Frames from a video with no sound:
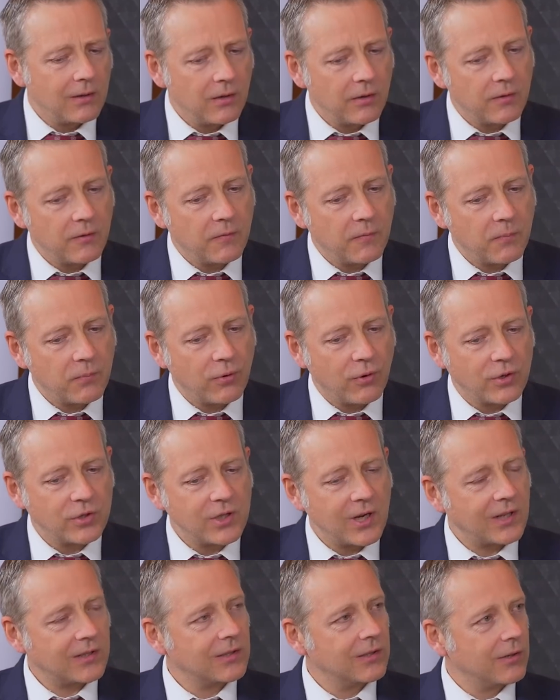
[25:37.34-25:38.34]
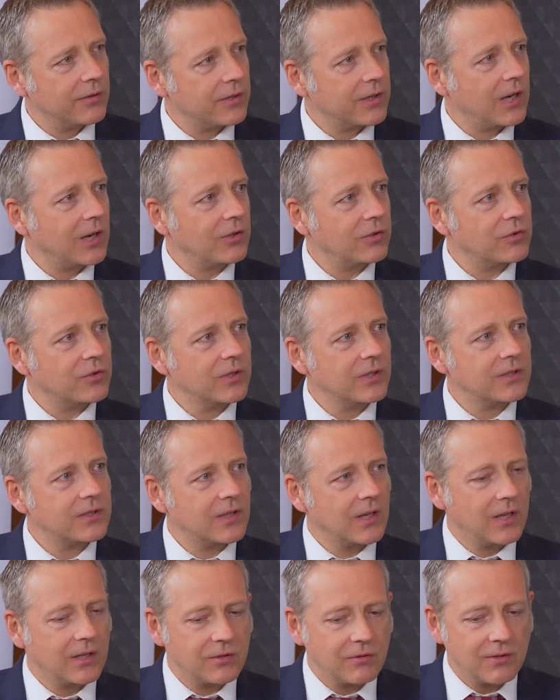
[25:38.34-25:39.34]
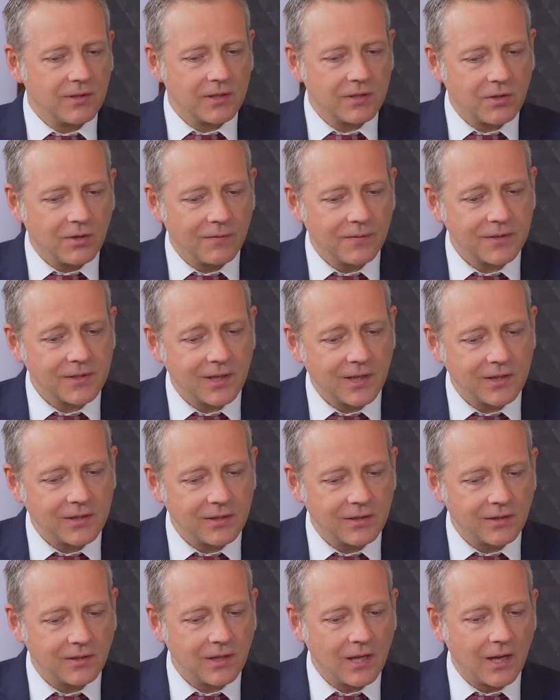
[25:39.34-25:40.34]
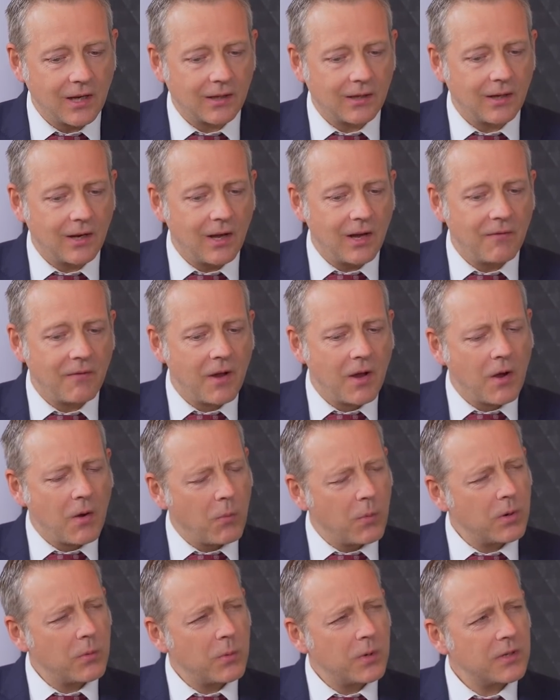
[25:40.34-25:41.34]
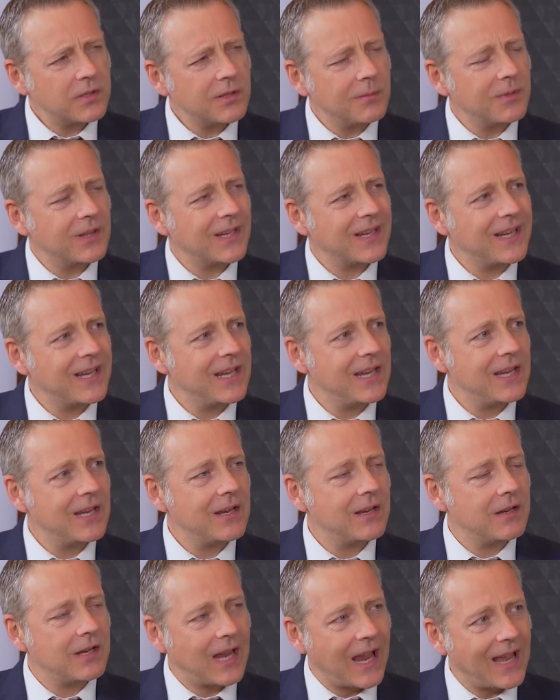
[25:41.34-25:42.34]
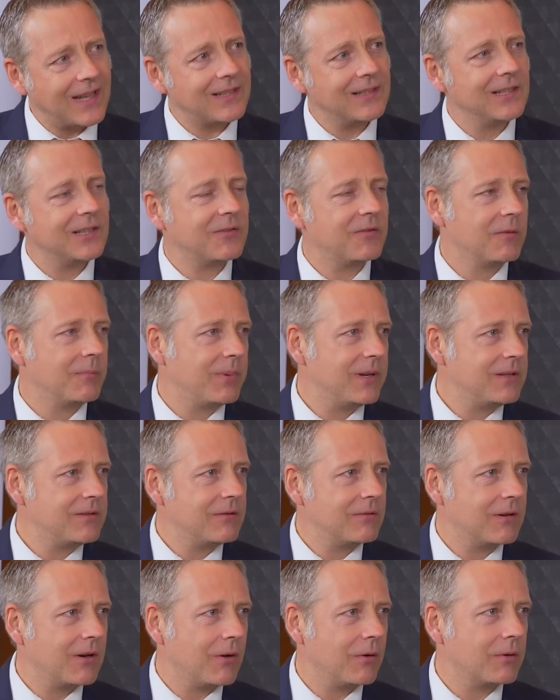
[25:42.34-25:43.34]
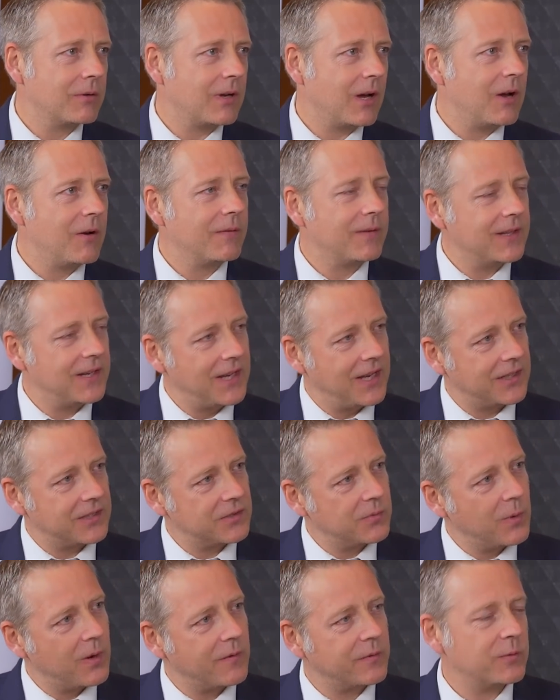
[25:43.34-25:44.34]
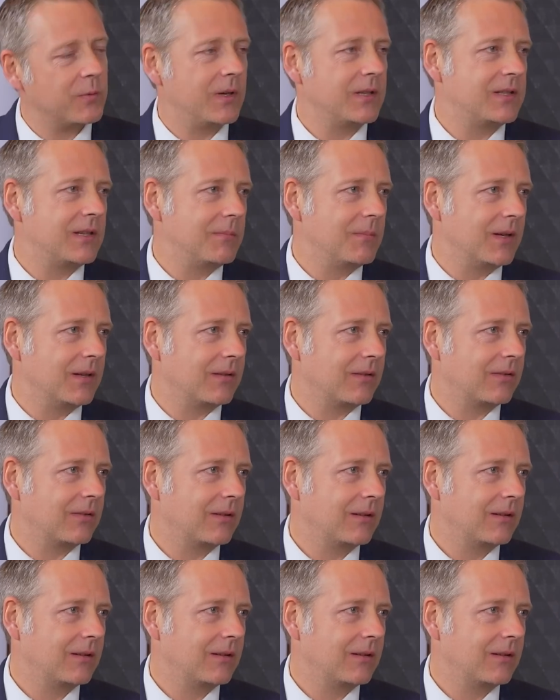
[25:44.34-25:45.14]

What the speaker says: lot of projects, a lot of countries during this conversation, Clive. What are some of the key catalysts for B2Gold over the next 12 to 18 months?